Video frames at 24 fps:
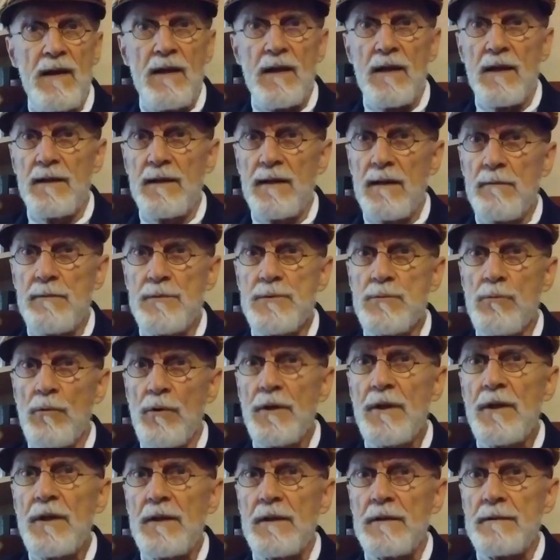And I was
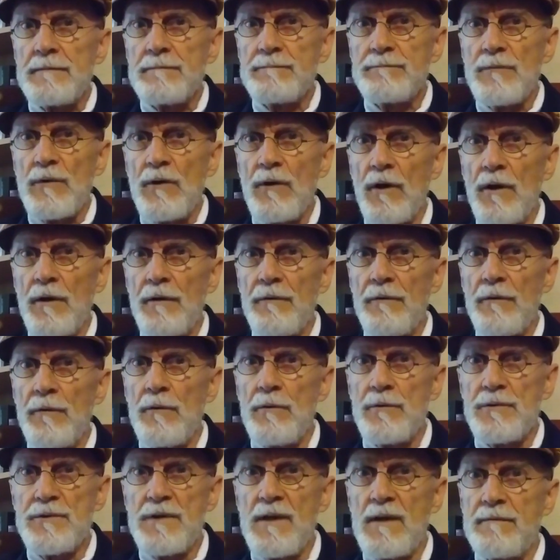working on
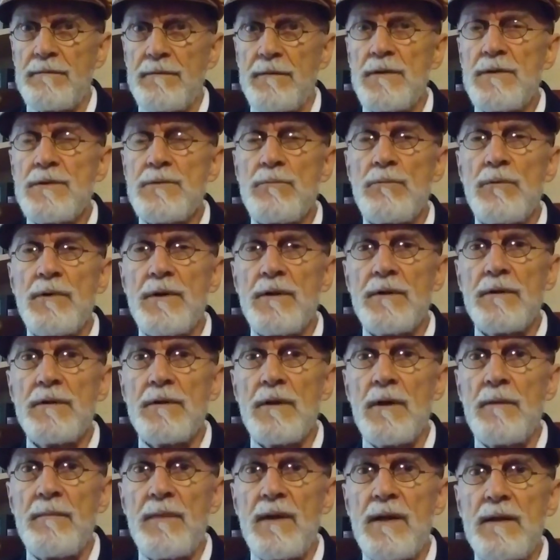those efforts with
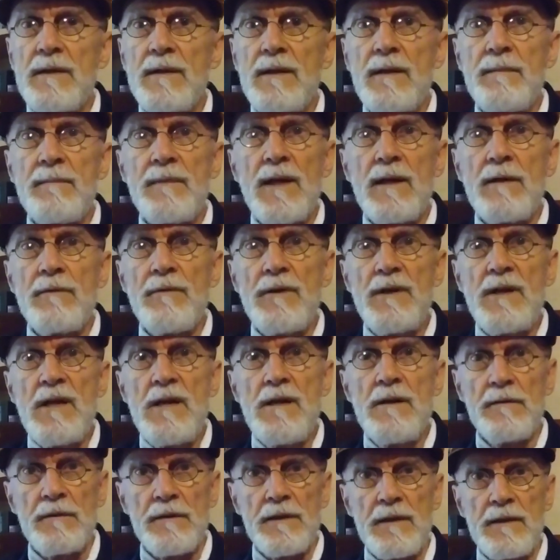a man named Henry
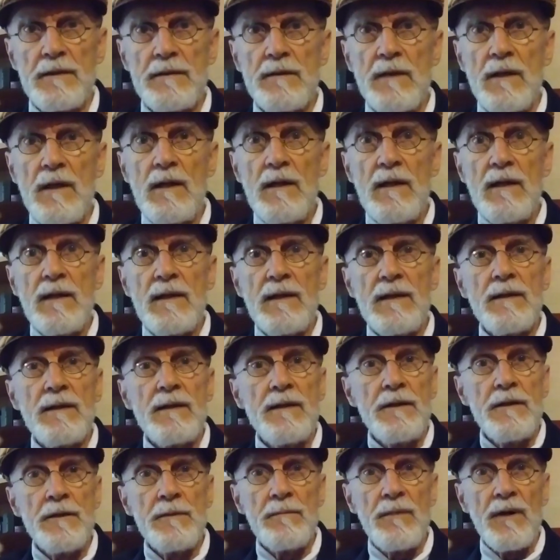Neerling in
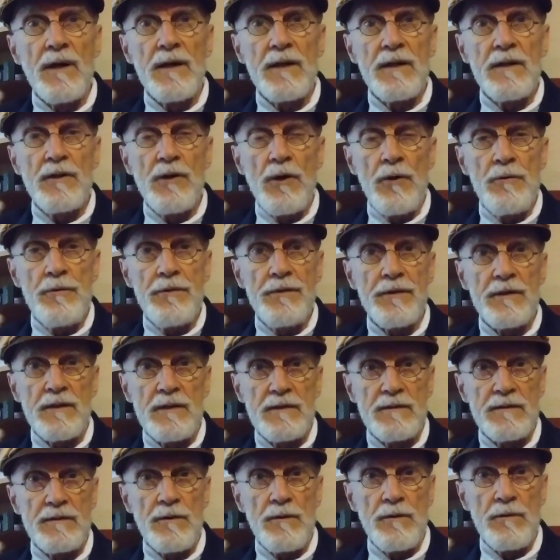nearby Gotha
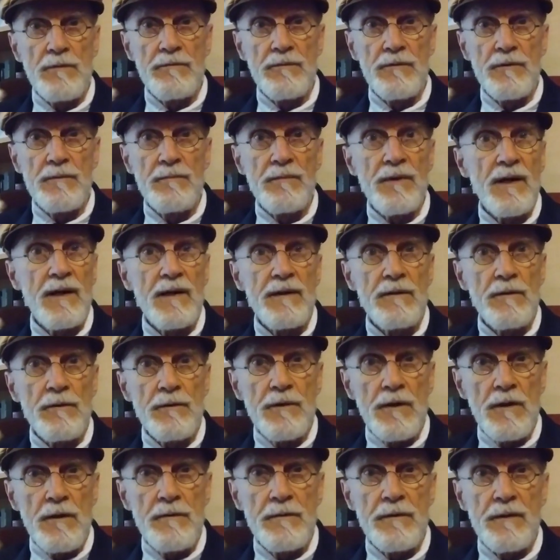over by
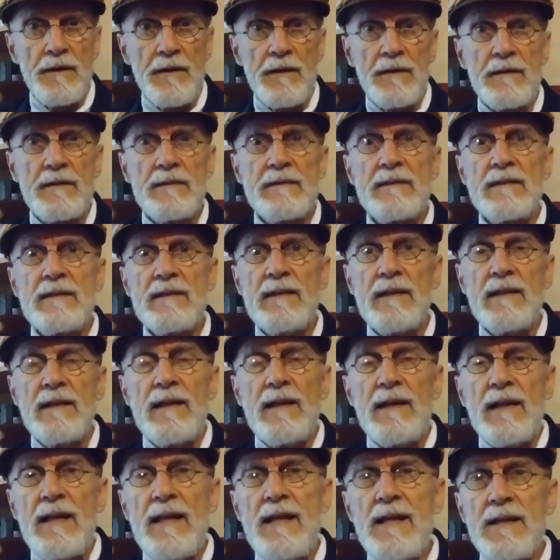Ocoee.
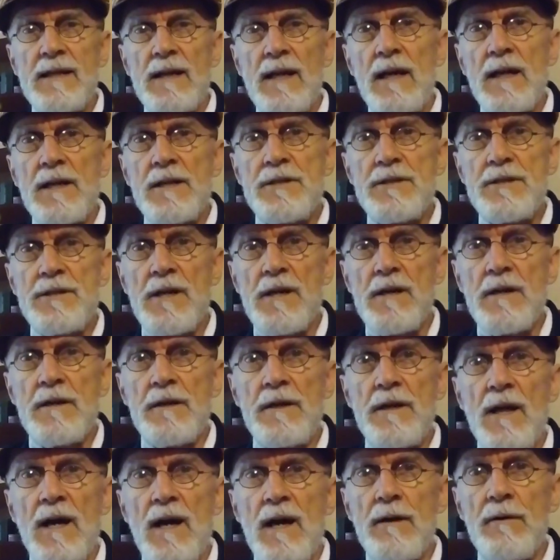He and I shared
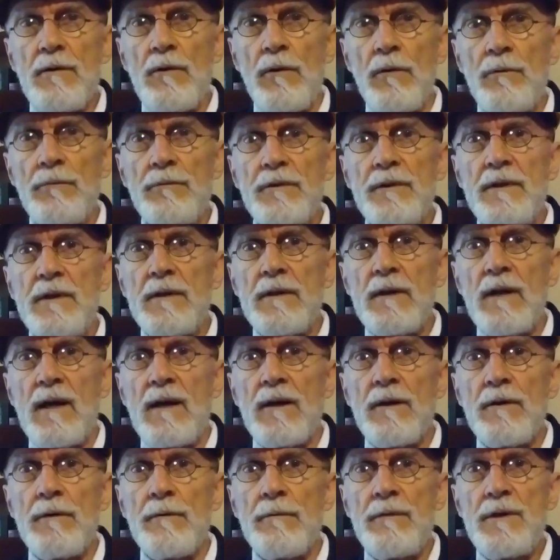not only
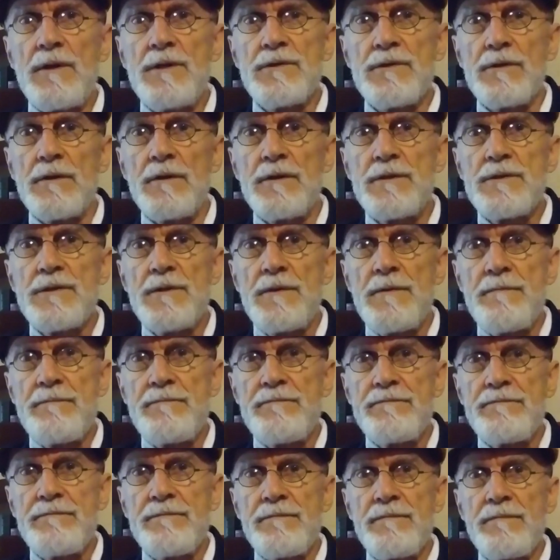our research,
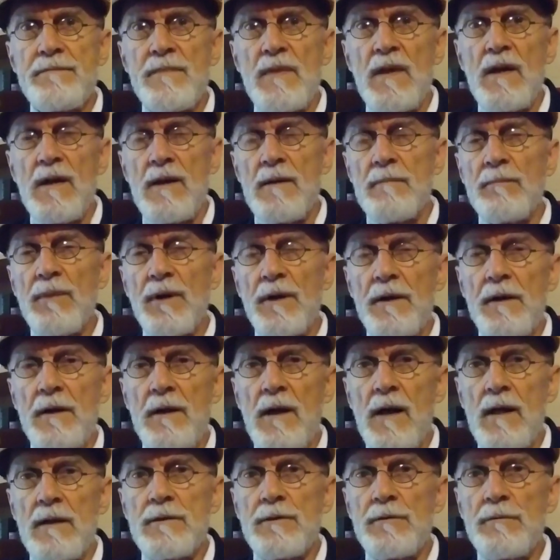but an
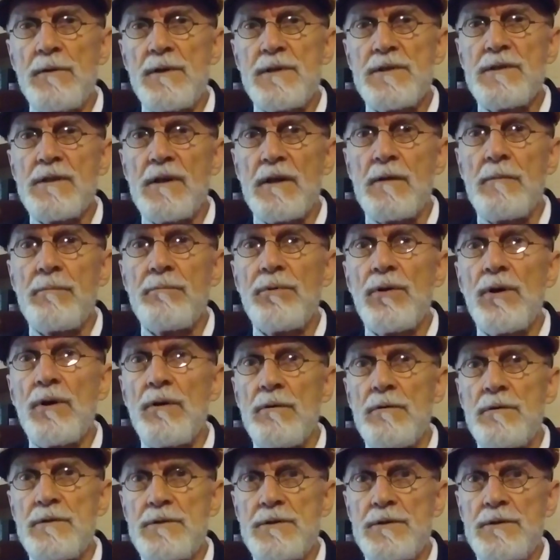altruistic
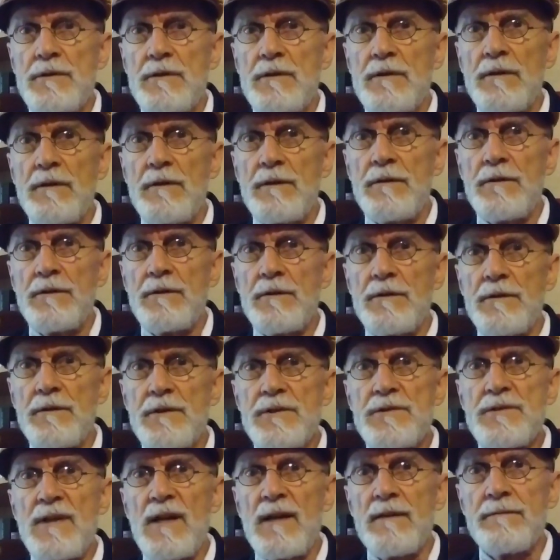approach to
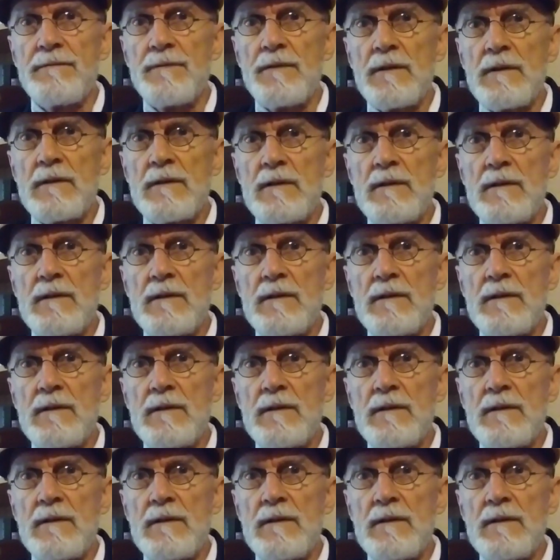this effort.